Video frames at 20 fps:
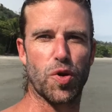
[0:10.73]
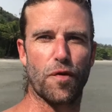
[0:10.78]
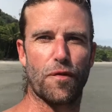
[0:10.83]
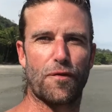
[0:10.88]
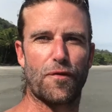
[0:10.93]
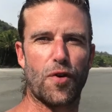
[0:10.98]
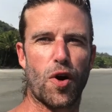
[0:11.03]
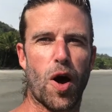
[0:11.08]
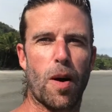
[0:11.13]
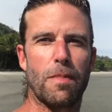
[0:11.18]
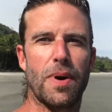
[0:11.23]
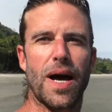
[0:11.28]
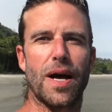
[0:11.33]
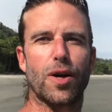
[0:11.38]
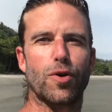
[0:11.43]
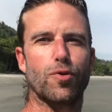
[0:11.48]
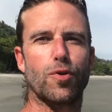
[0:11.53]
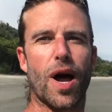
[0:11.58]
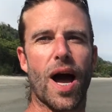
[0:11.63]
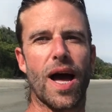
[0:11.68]
from
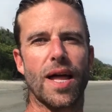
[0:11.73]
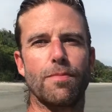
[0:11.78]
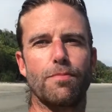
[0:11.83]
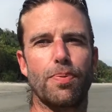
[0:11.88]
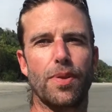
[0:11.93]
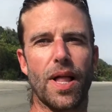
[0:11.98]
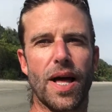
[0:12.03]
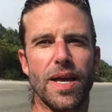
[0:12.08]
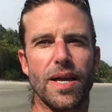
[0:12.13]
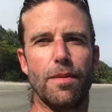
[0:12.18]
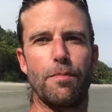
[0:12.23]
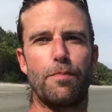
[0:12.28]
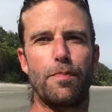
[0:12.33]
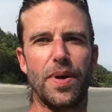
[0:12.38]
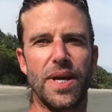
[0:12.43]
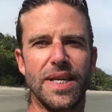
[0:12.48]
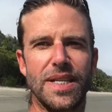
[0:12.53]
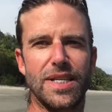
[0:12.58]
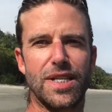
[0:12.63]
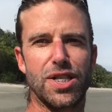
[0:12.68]
Grand Playa
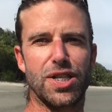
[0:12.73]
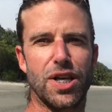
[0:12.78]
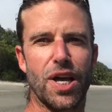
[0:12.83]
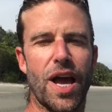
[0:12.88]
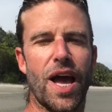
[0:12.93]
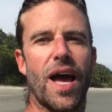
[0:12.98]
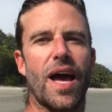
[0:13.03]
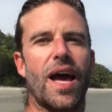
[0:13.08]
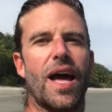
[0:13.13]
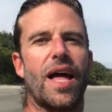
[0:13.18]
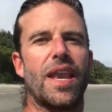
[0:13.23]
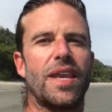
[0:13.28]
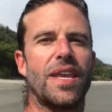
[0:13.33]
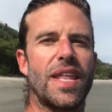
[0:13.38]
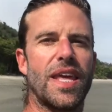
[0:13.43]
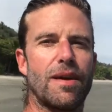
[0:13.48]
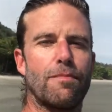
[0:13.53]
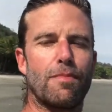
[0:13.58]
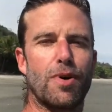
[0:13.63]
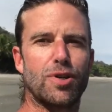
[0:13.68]
Beach
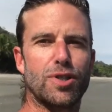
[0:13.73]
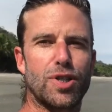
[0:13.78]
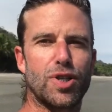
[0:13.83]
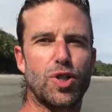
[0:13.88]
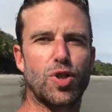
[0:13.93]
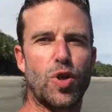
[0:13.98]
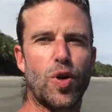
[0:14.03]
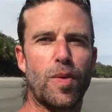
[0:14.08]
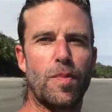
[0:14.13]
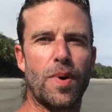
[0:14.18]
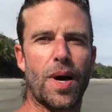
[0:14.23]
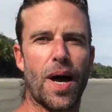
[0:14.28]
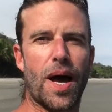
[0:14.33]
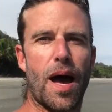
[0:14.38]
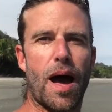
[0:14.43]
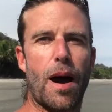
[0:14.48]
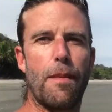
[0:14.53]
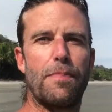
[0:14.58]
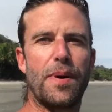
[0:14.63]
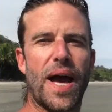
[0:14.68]
near Montezuma,
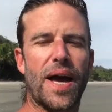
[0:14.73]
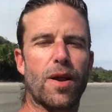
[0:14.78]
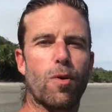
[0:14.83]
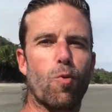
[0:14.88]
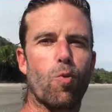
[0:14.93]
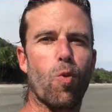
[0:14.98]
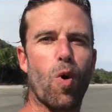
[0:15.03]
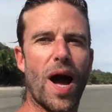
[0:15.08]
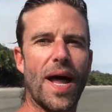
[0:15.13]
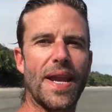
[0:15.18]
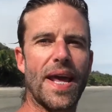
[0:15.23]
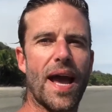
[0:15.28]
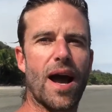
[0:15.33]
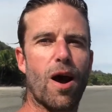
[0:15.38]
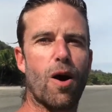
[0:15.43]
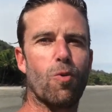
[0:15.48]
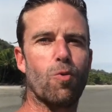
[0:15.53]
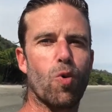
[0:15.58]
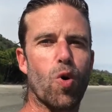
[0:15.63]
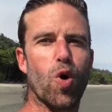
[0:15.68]
about a 1 hour
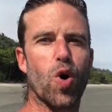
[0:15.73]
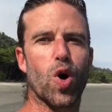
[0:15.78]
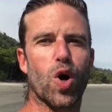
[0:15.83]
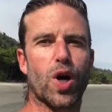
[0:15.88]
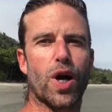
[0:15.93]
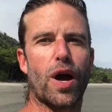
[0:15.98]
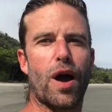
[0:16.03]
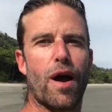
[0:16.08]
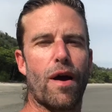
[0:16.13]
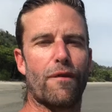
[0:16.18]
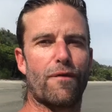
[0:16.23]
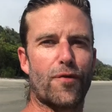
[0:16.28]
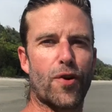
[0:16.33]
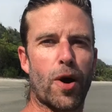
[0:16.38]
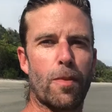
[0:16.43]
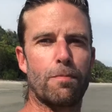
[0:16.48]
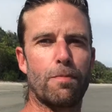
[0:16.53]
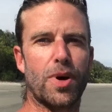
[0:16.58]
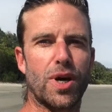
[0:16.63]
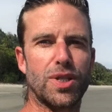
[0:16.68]
walk
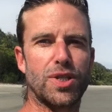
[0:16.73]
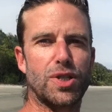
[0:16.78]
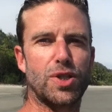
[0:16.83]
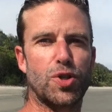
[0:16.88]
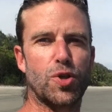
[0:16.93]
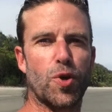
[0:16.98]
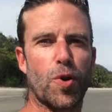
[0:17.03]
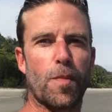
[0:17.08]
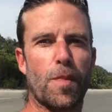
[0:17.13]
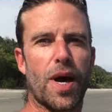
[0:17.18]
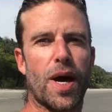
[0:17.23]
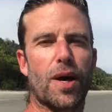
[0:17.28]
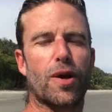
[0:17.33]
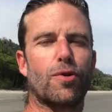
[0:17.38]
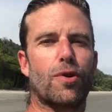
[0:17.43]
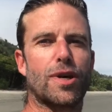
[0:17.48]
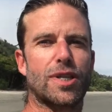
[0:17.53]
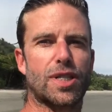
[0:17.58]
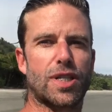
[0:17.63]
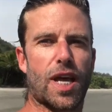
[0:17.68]
from Montezuma
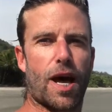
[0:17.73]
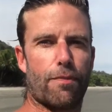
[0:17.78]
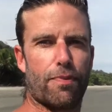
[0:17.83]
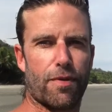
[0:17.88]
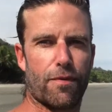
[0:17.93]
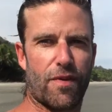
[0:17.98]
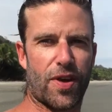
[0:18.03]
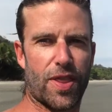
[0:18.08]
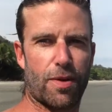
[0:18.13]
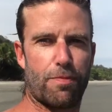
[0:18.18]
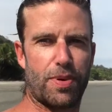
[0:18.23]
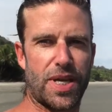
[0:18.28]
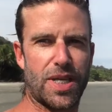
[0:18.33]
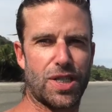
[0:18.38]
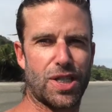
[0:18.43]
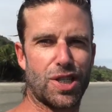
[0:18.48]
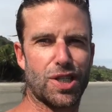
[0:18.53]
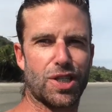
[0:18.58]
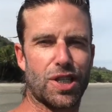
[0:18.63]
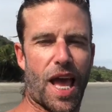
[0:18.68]
across a couple of other
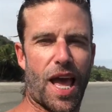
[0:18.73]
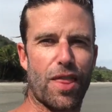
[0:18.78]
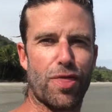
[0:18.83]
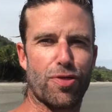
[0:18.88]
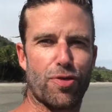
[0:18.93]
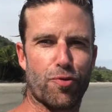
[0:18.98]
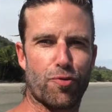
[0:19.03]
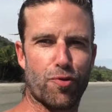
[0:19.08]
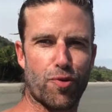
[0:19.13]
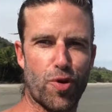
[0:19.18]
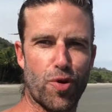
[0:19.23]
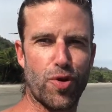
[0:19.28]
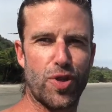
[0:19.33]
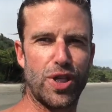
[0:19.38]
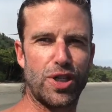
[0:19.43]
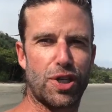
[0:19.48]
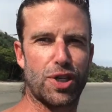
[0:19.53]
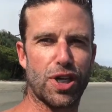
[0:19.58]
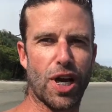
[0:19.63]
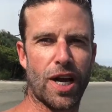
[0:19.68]
beaches and through the
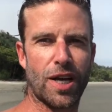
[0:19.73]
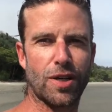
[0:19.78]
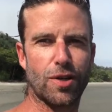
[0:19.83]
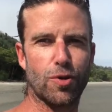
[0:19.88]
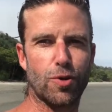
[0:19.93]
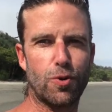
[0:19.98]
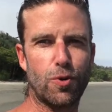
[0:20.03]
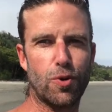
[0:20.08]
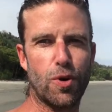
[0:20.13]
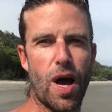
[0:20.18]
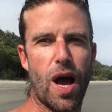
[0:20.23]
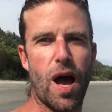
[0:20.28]
jungle.